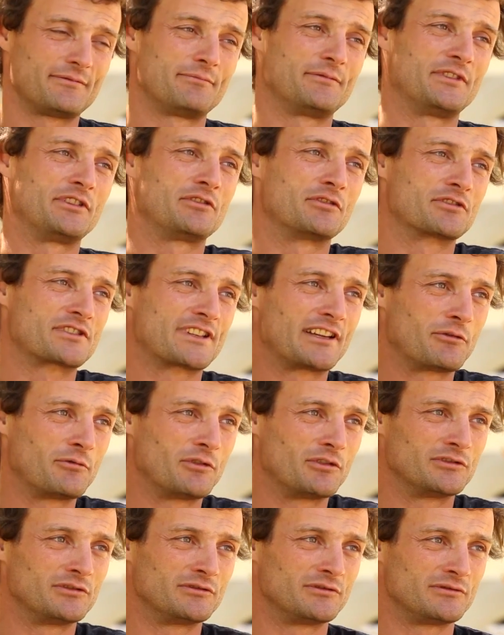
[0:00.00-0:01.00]
because I
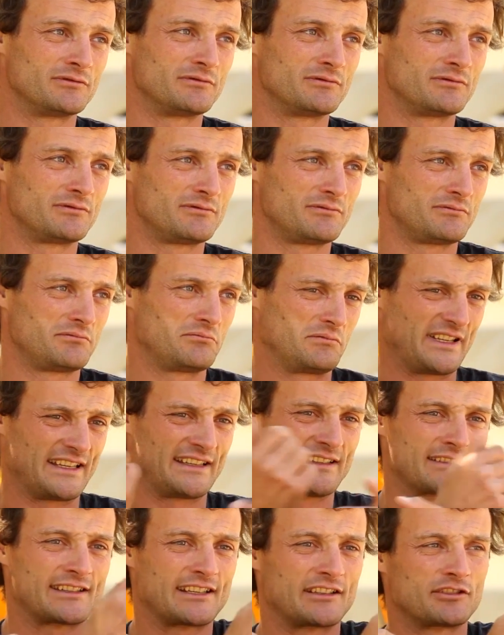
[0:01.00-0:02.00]

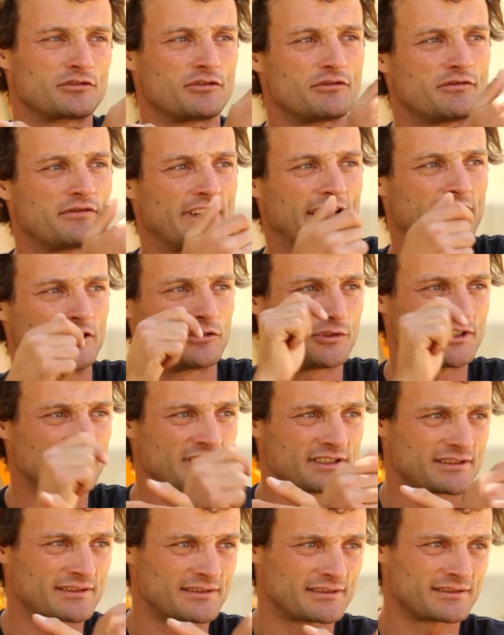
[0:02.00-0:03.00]
start to fly
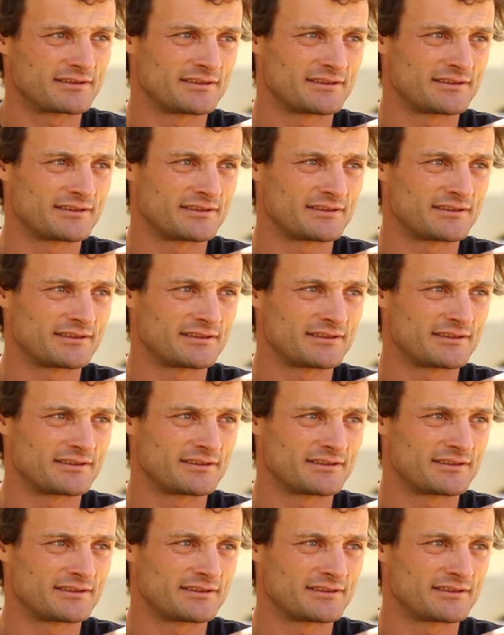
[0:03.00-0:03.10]
twist,